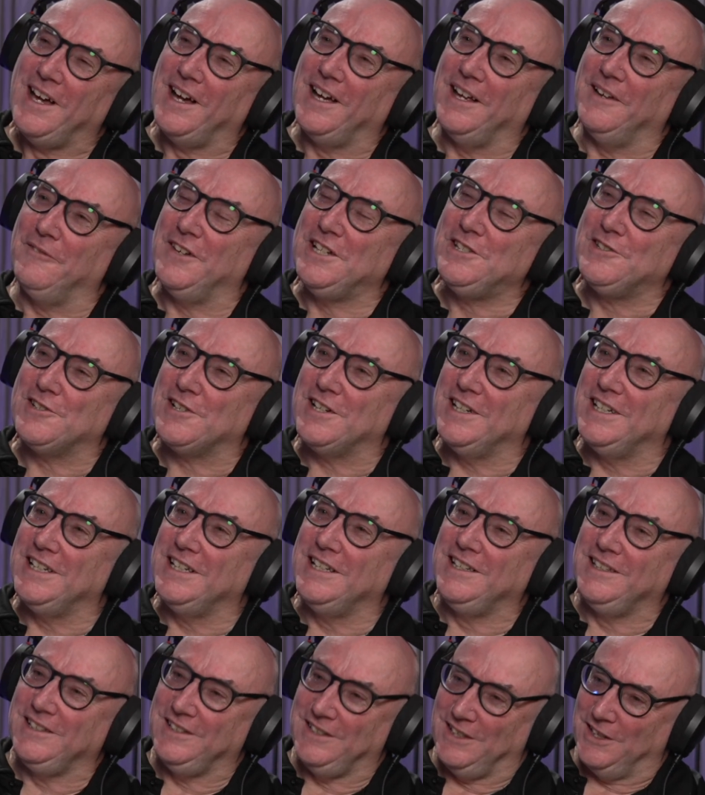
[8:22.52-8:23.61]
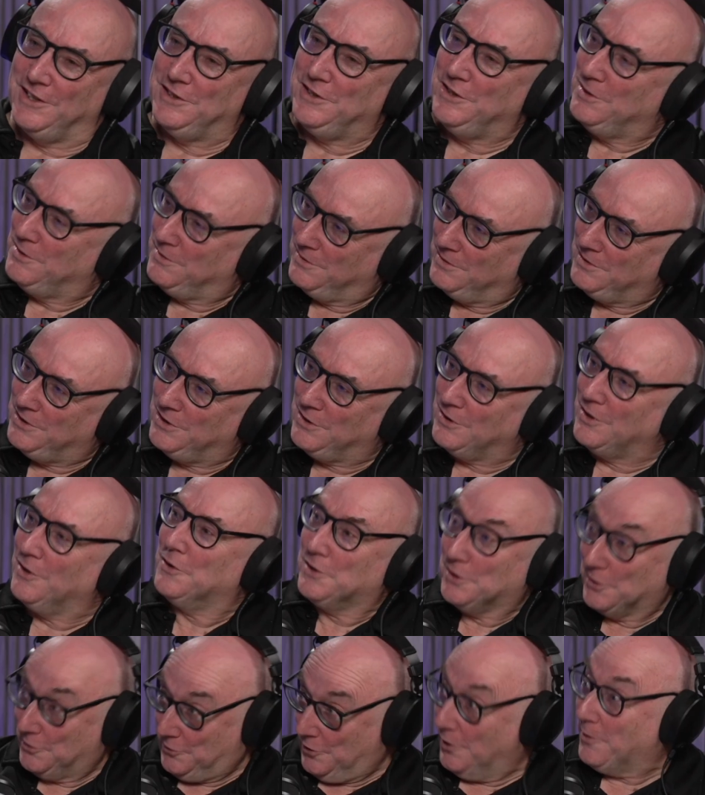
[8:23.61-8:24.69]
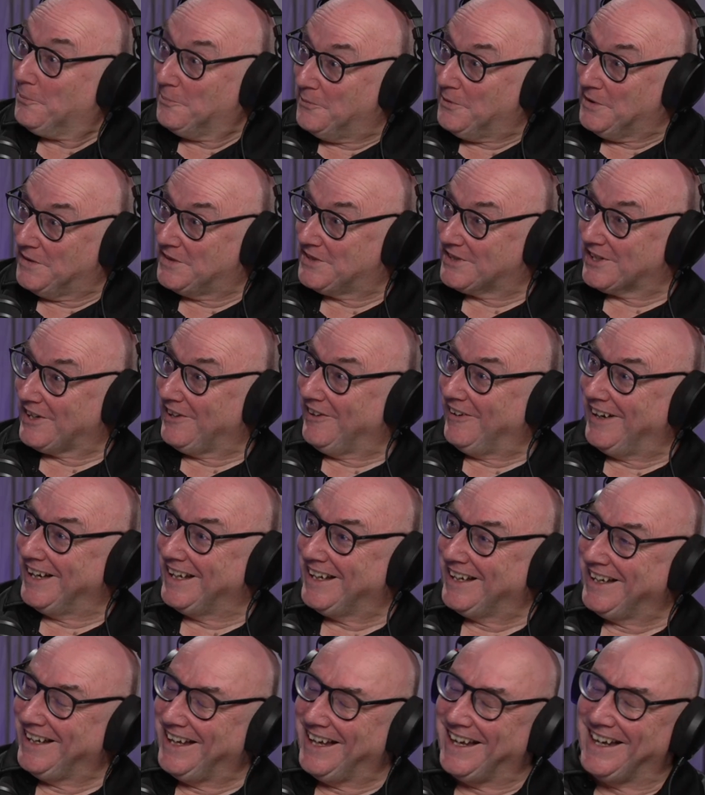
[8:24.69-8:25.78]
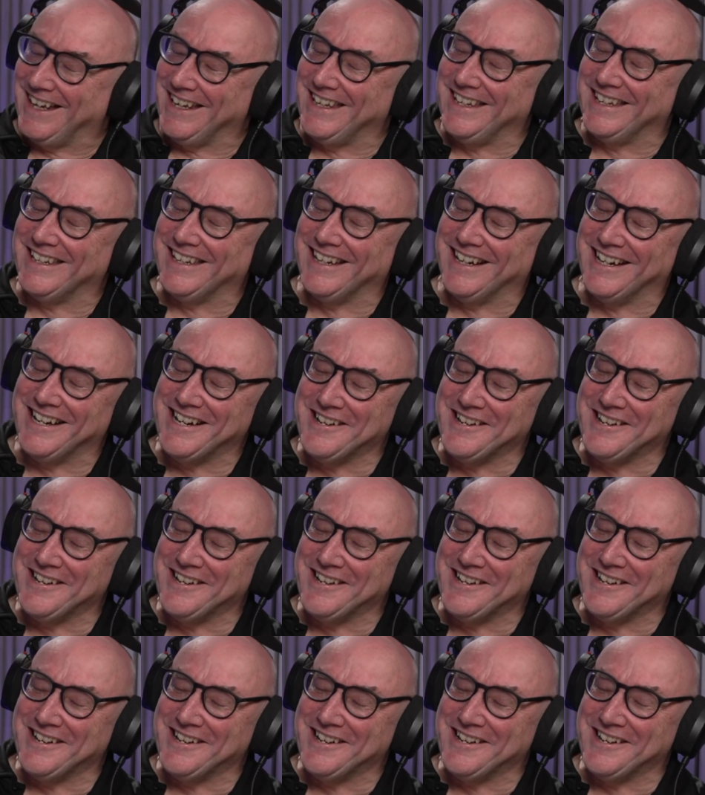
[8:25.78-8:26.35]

Eventually, you got your job with Sky, and